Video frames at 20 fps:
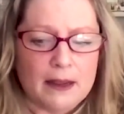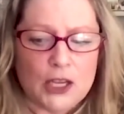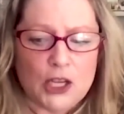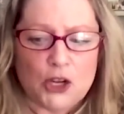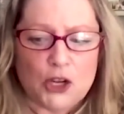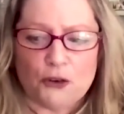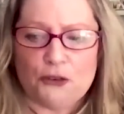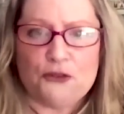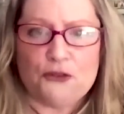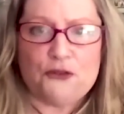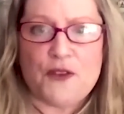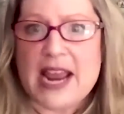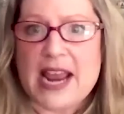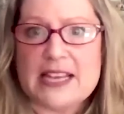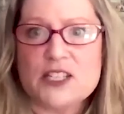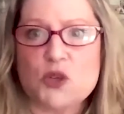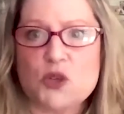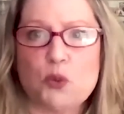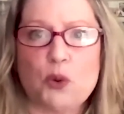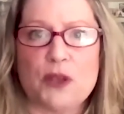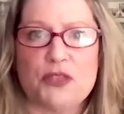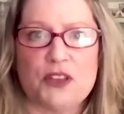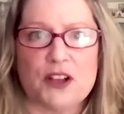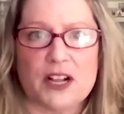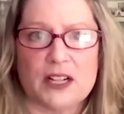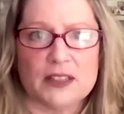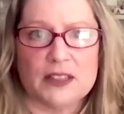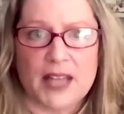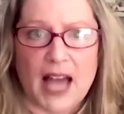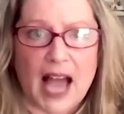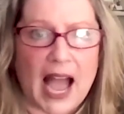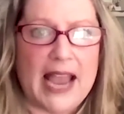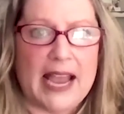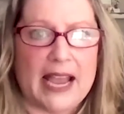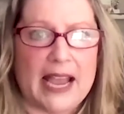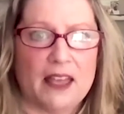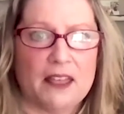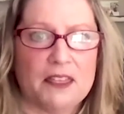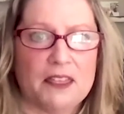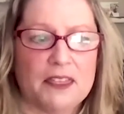you're faced with a
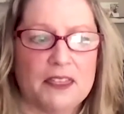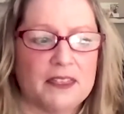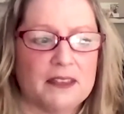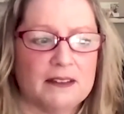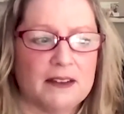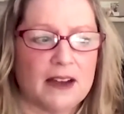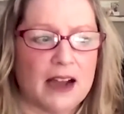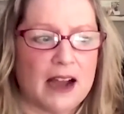Goliath.